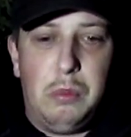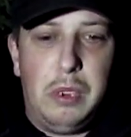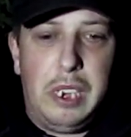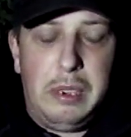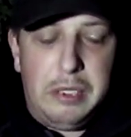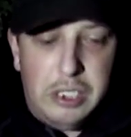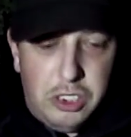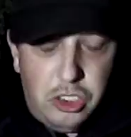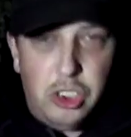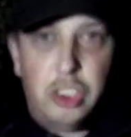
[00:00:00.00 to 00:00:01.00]
It's
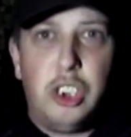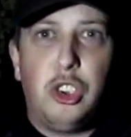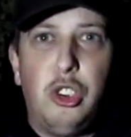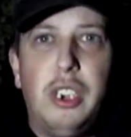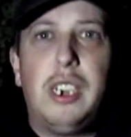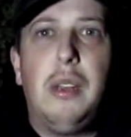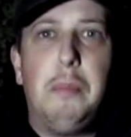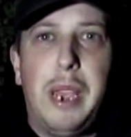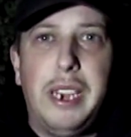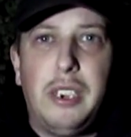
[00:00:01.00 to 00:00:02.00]
just a trickle of
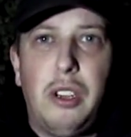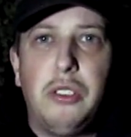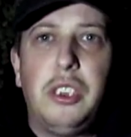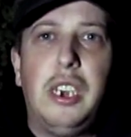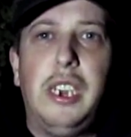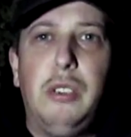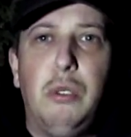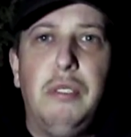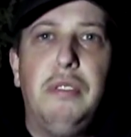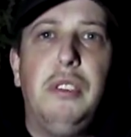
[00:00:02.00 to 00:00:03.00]
bait constantly
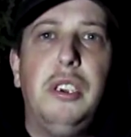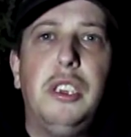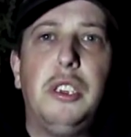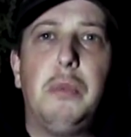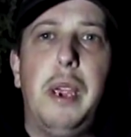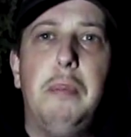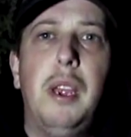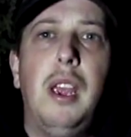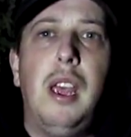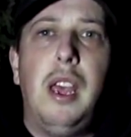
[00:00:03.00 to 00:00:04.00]
going through the swim
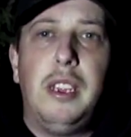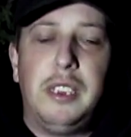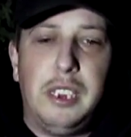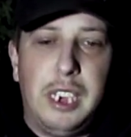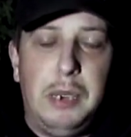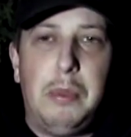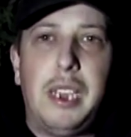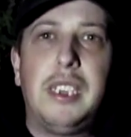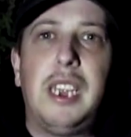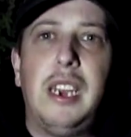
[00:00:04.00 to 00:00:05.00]
to keep
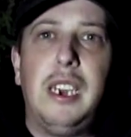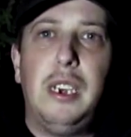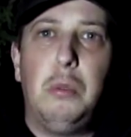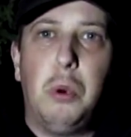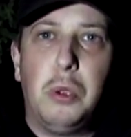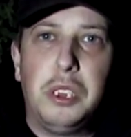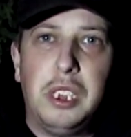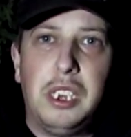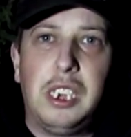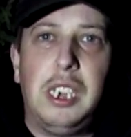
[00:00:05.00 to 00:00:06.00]
that scent in the water,
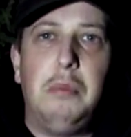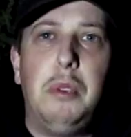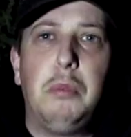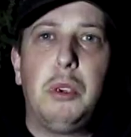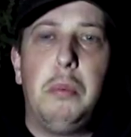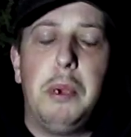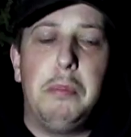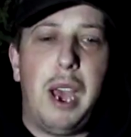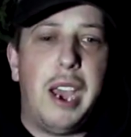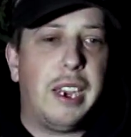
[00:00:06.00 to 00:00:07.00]
to keep them coming
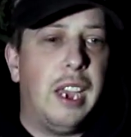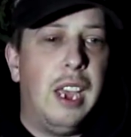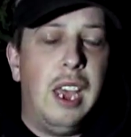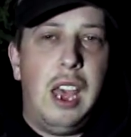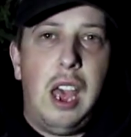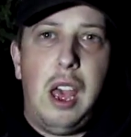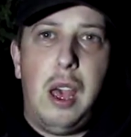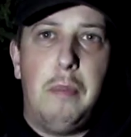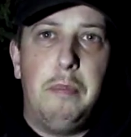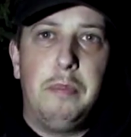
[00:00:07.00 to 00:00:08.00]
back.
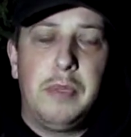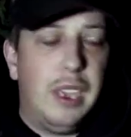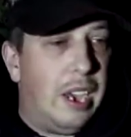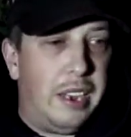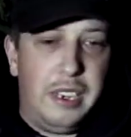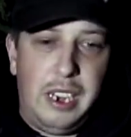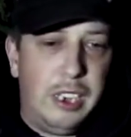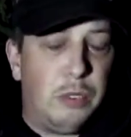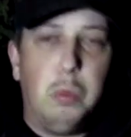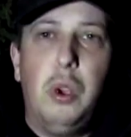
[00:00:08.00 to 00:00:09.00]
And
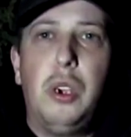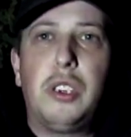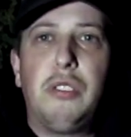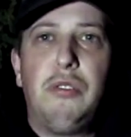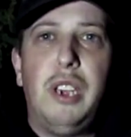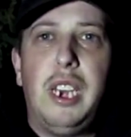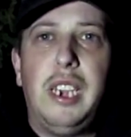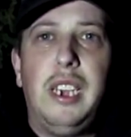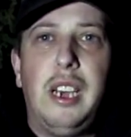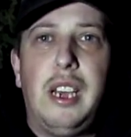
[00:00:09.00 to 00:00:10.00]
it's worked
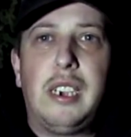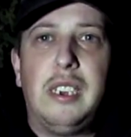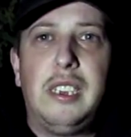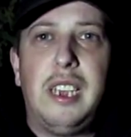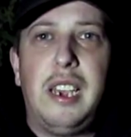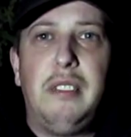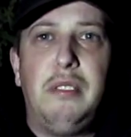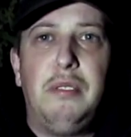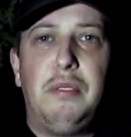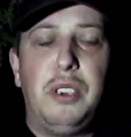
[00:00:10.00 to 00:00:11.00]
really, I can say,
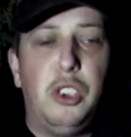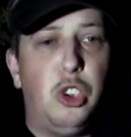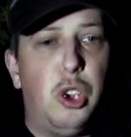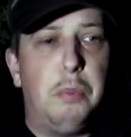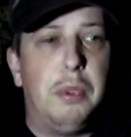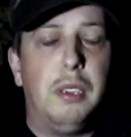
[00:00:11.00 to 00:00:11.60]
for the chub.